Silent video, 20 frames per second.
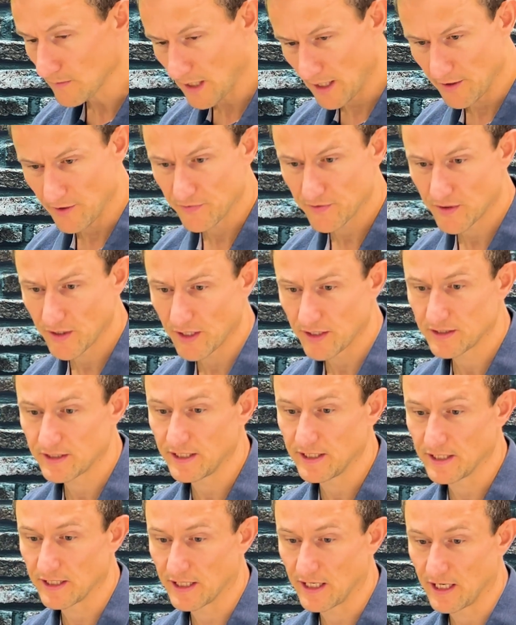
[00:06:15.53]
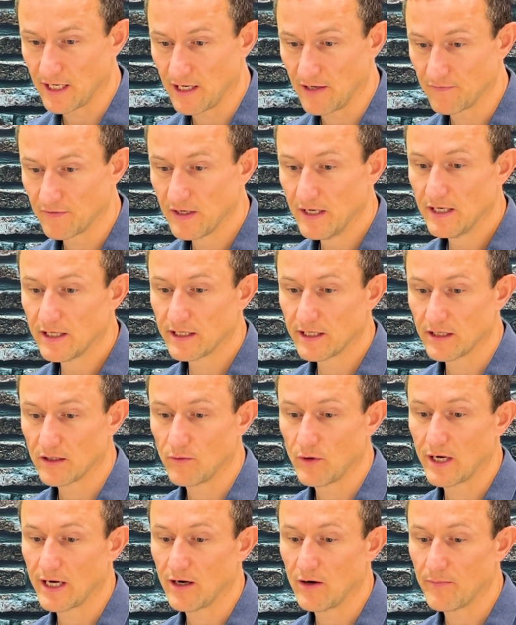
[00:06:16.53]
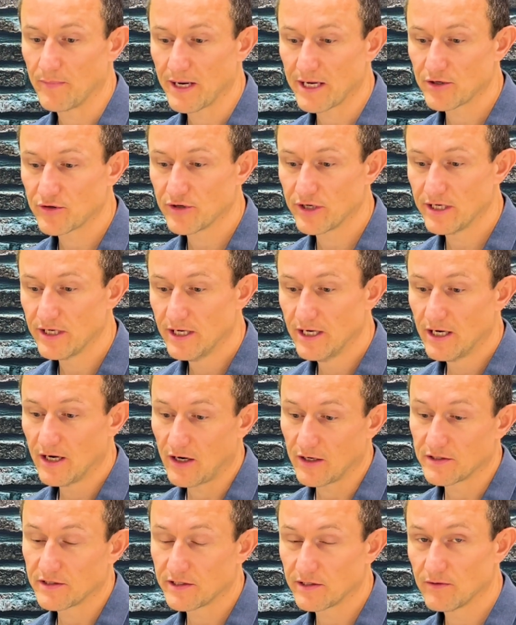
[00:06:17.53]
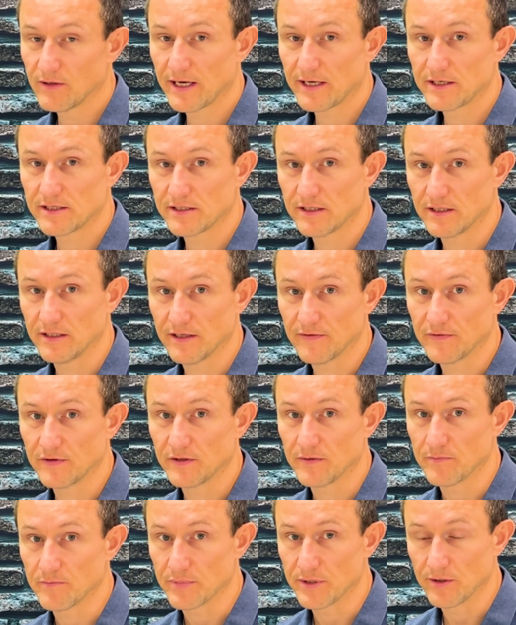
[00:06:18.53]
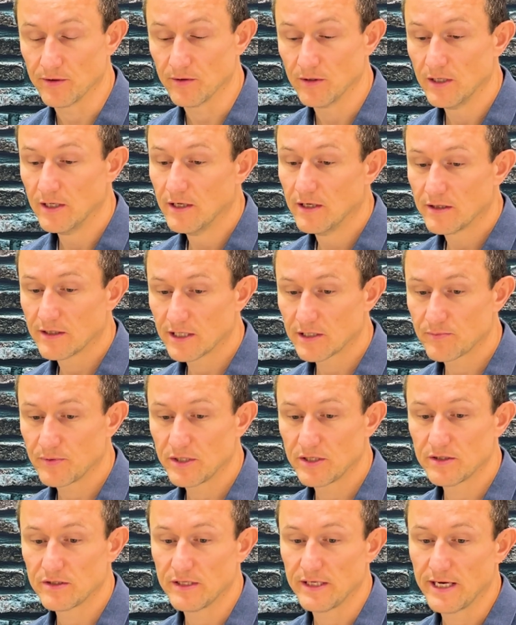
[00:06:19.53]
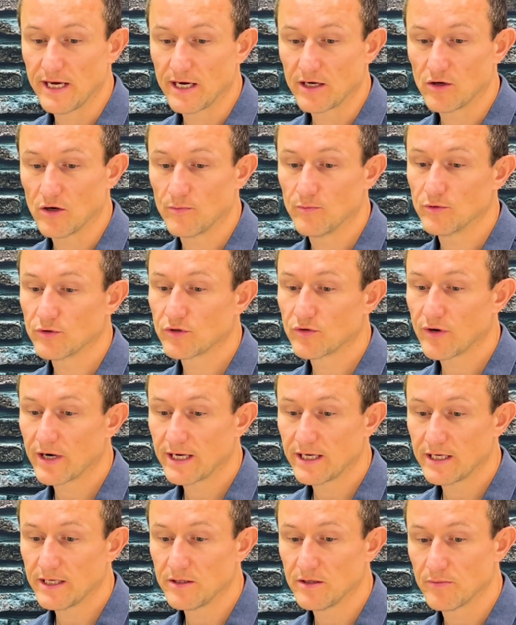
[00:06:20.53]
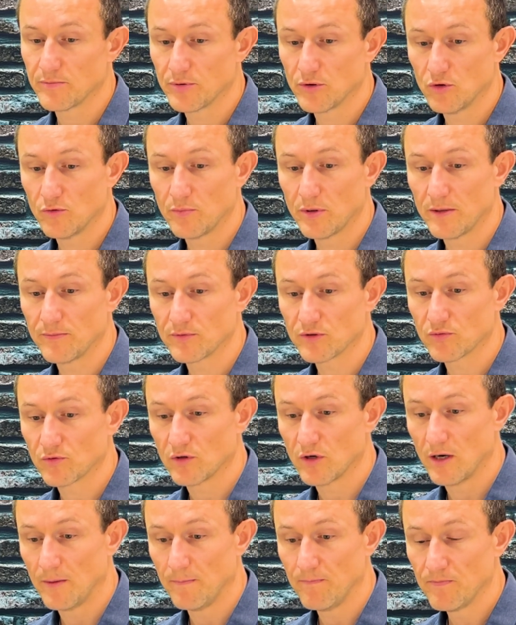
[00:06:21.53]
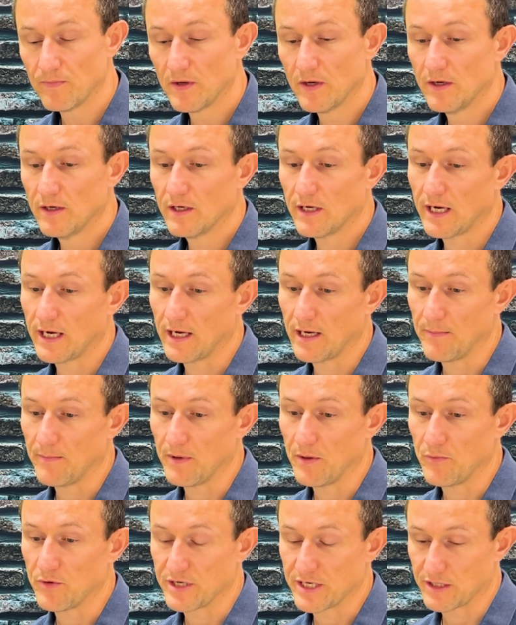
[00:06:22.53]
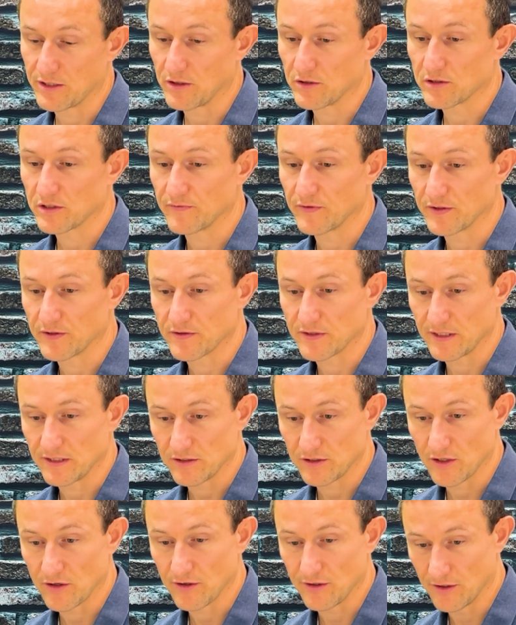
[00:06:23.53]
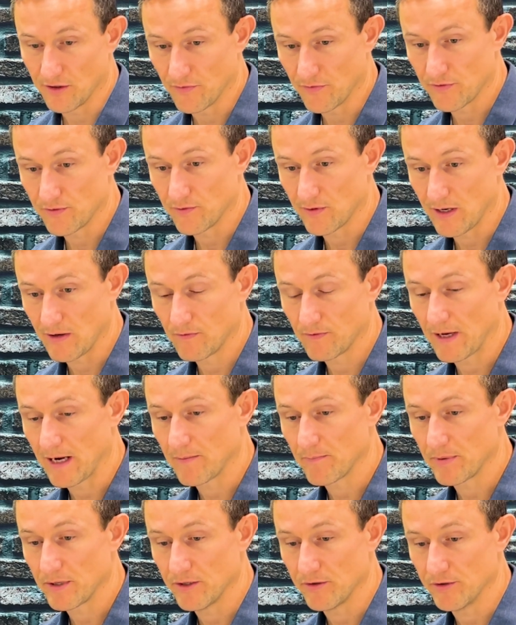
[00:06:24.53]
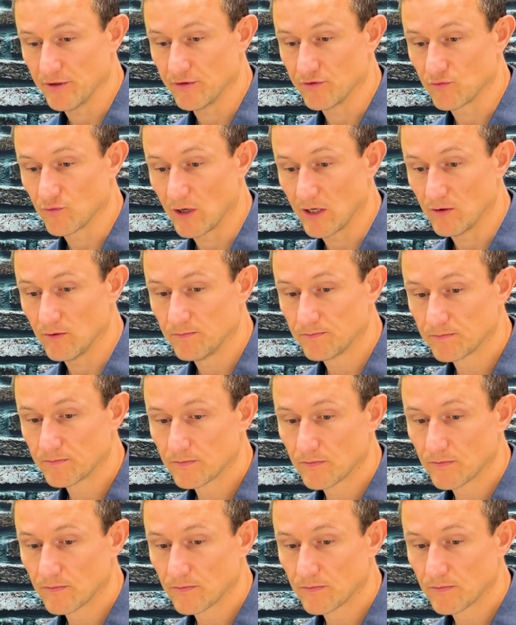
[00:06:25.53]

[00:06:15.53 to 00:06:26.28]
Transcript: and a 13.5 kilowatt hour battery, I still had a significant bill. That's because the aircon was cranking, the pool pumps were on, and we had lots of other things going on throughout that period as well.